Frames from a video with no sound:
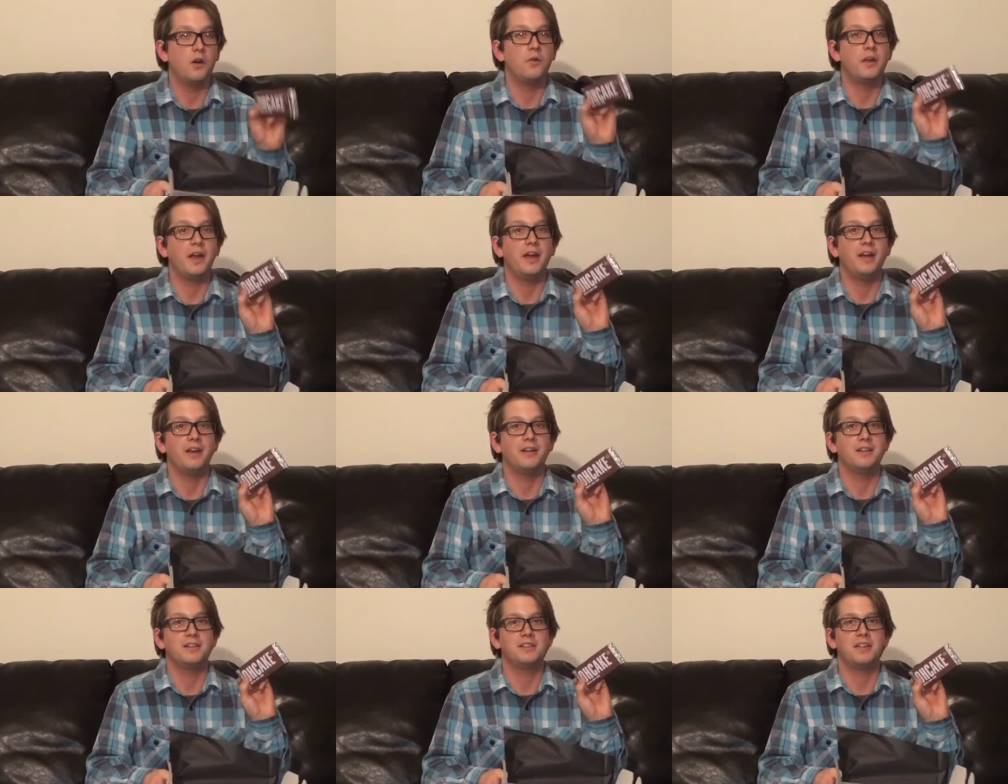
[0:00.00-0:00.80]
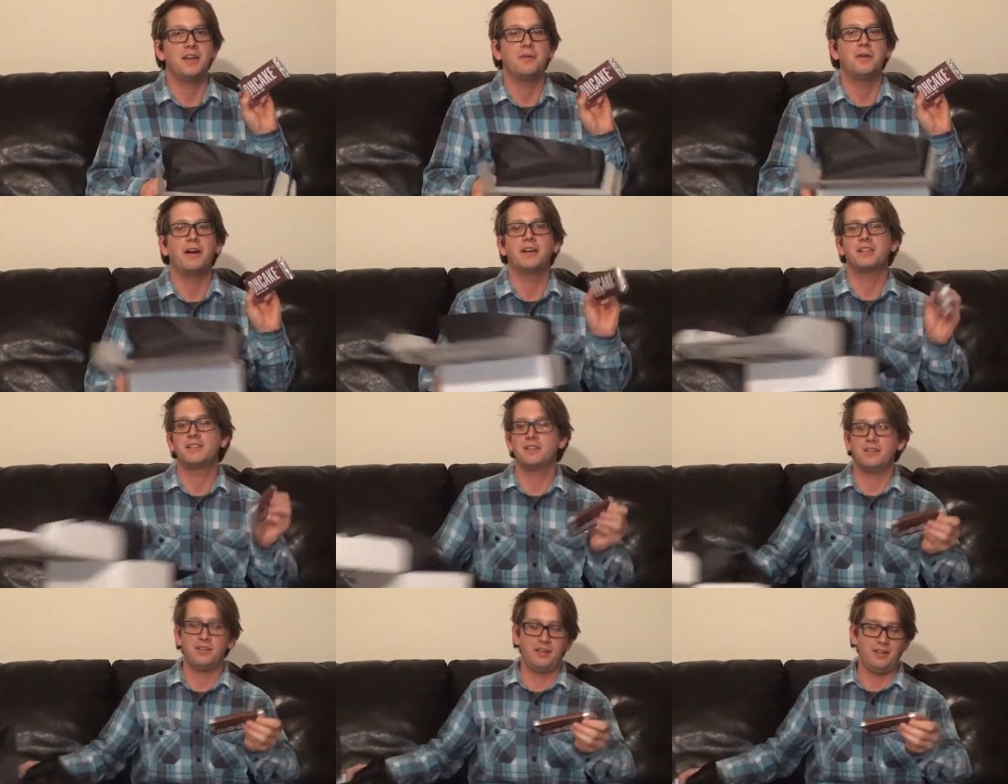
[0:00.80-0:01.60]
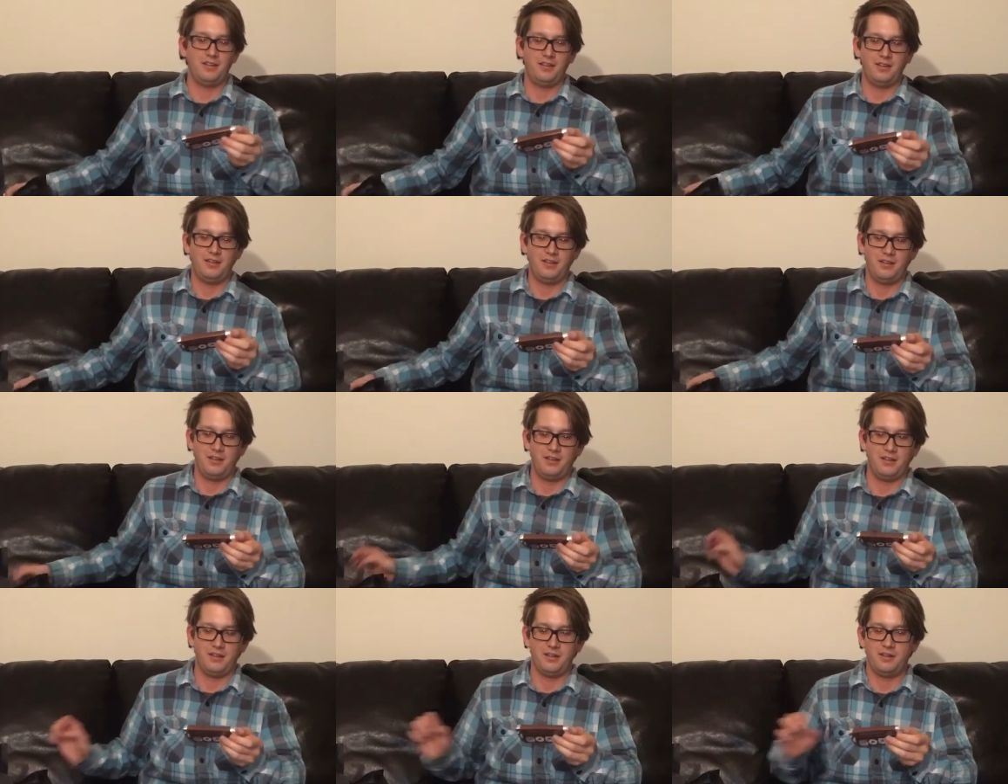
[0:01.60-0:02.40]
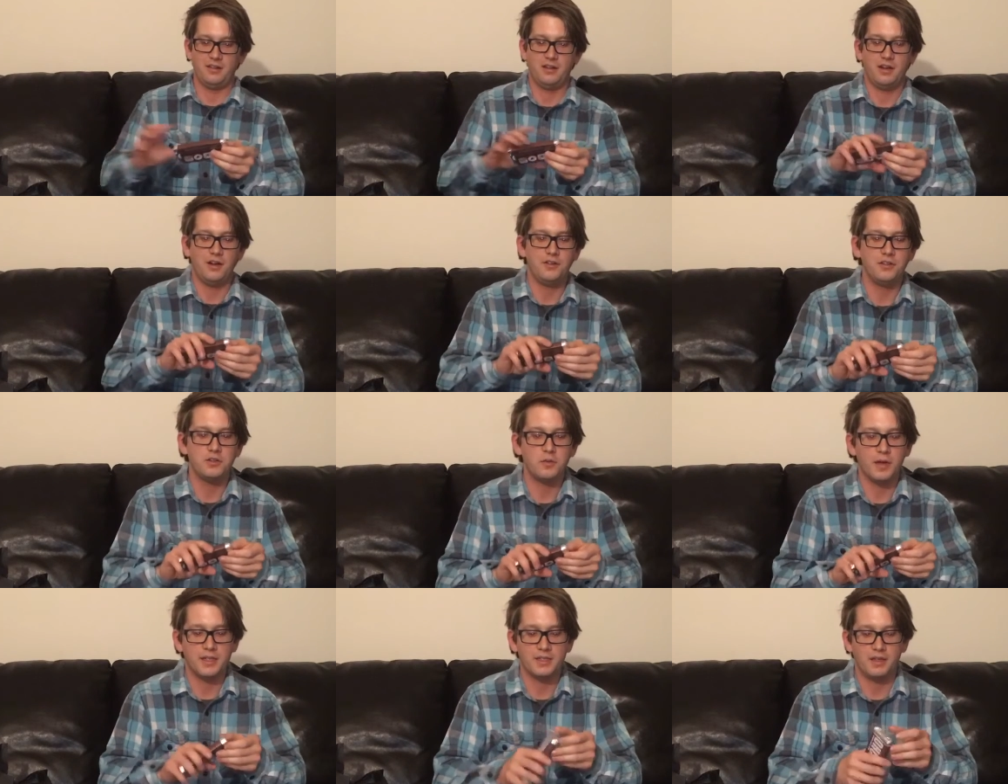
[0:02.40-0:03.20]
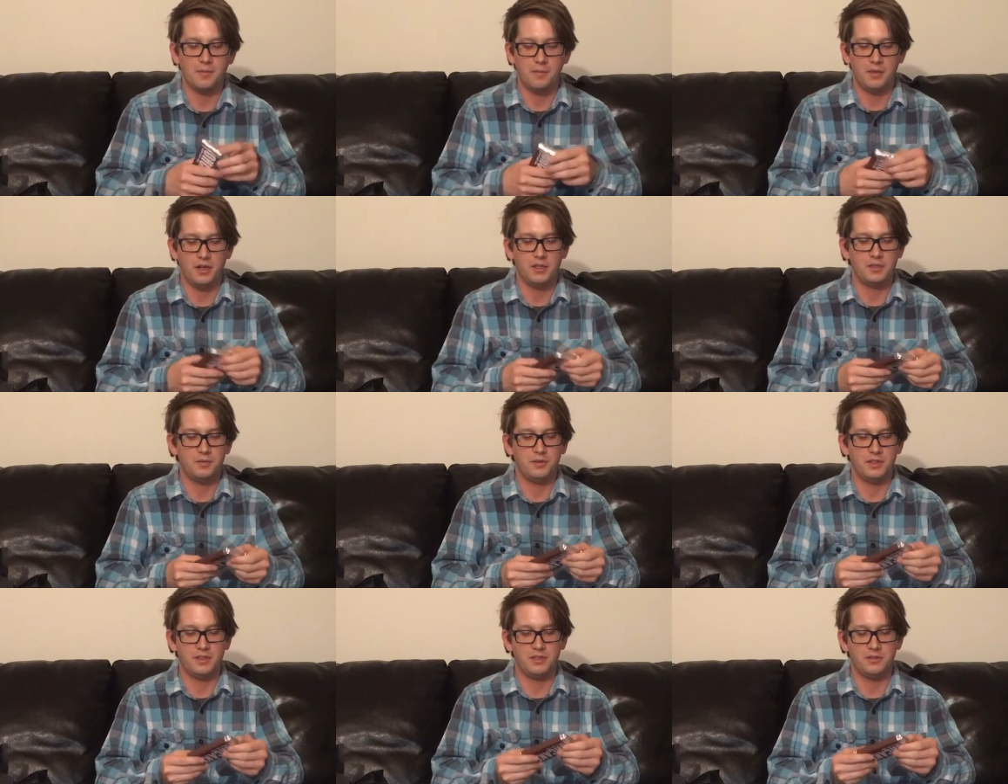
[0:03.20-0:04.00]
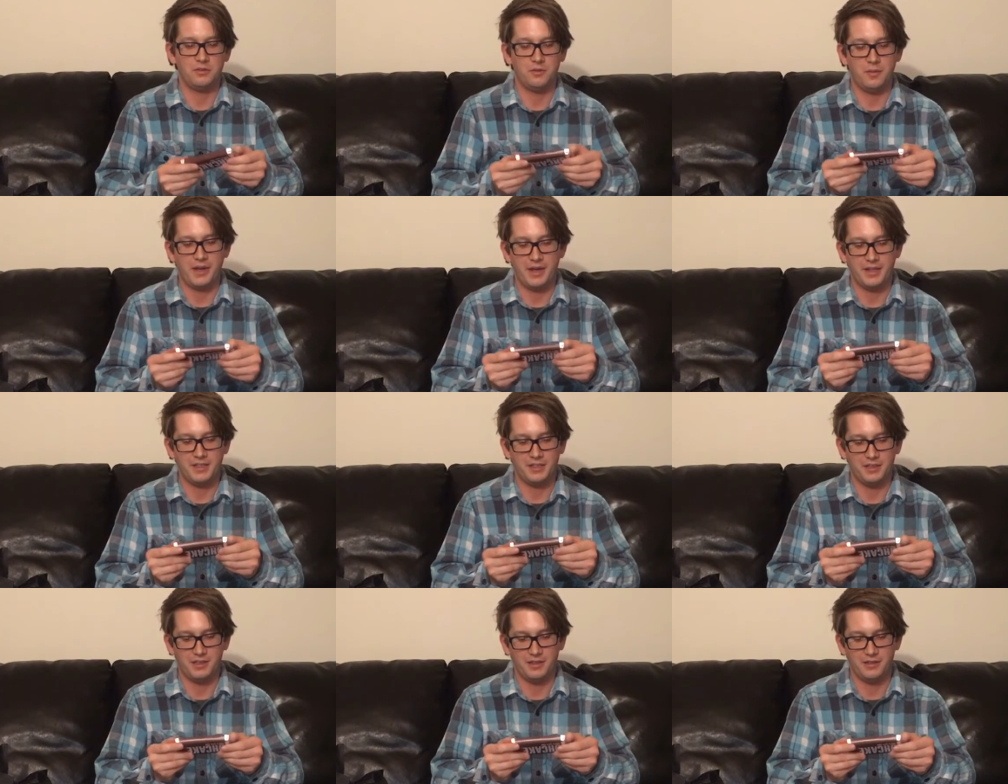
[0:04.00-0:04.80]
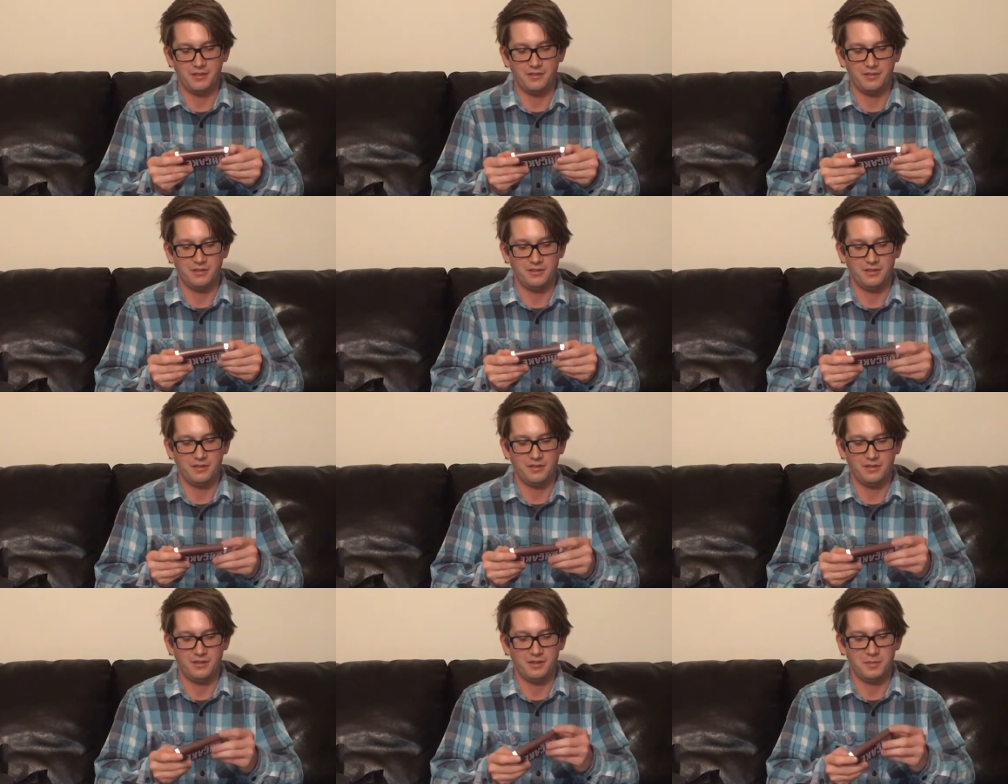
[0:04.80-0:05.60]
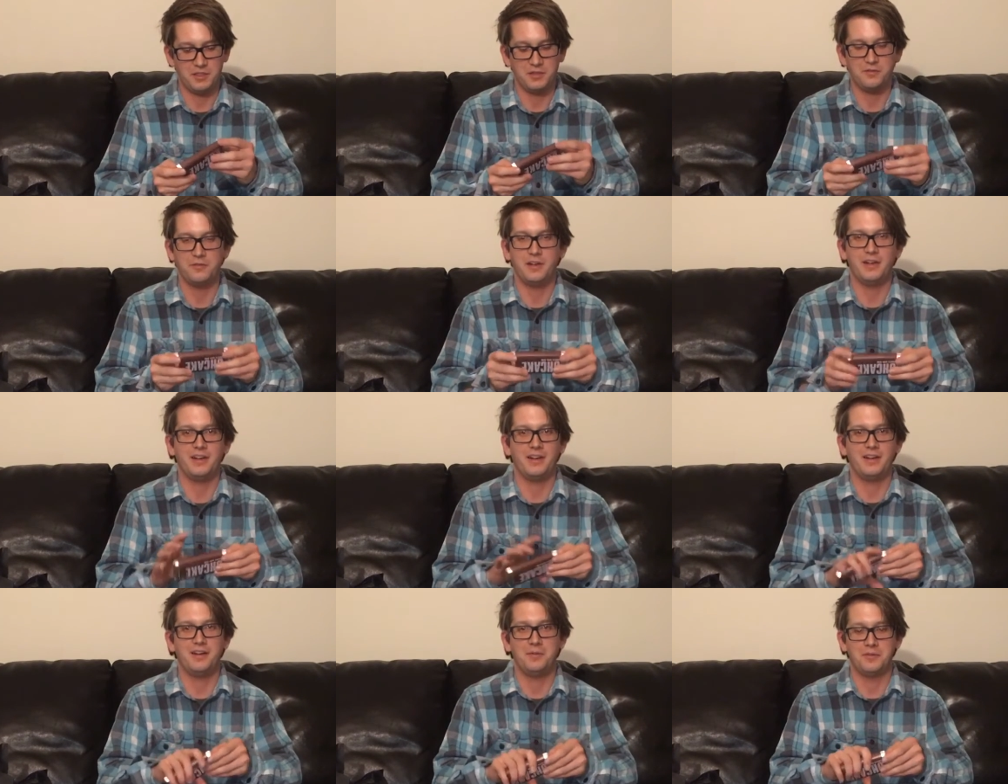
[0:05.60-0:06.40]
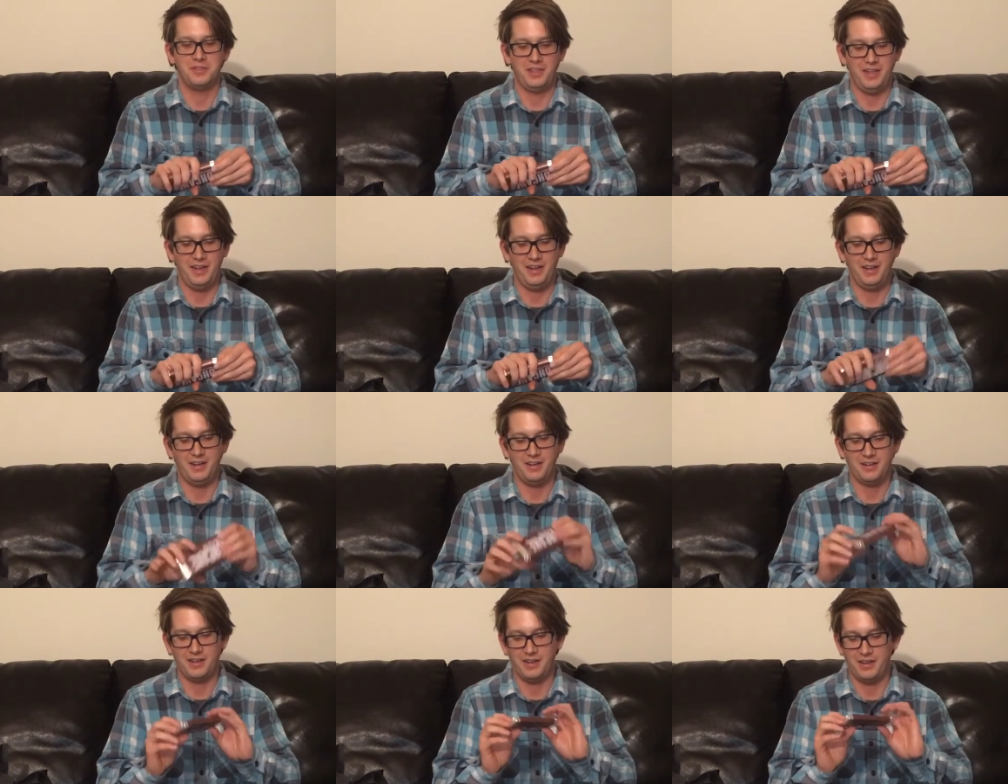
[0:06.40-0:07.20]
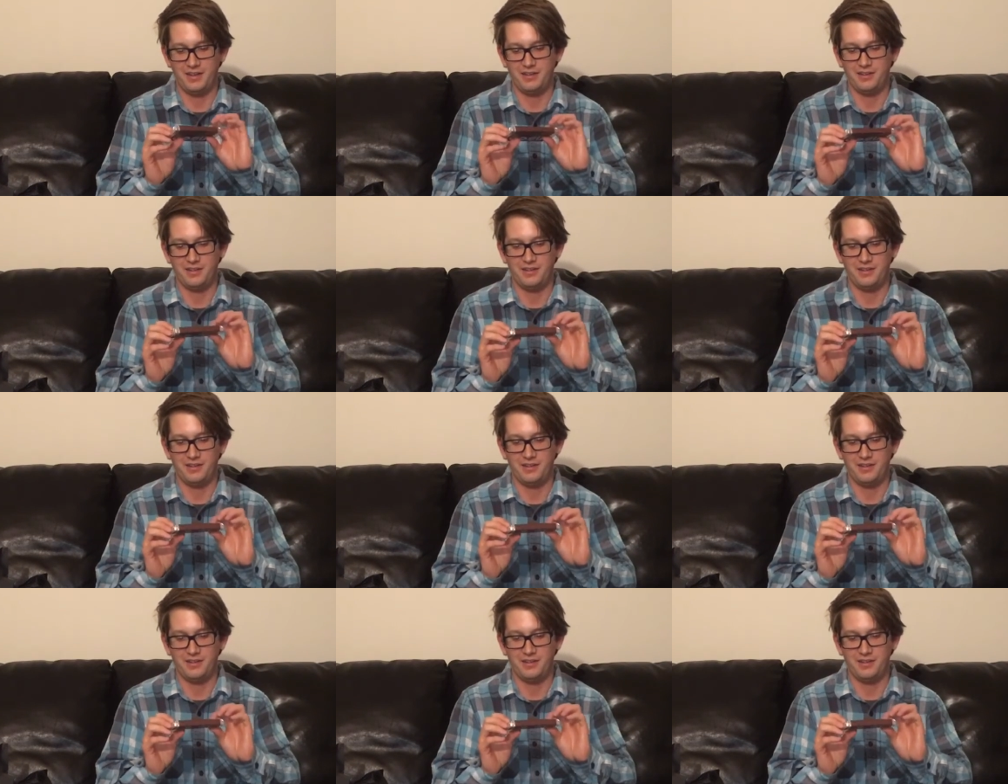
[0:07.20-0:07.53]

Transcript: Okay, skate wax. I don't use wax that much, but this is cool packaging though. I'm just afraid to like almost eat it, like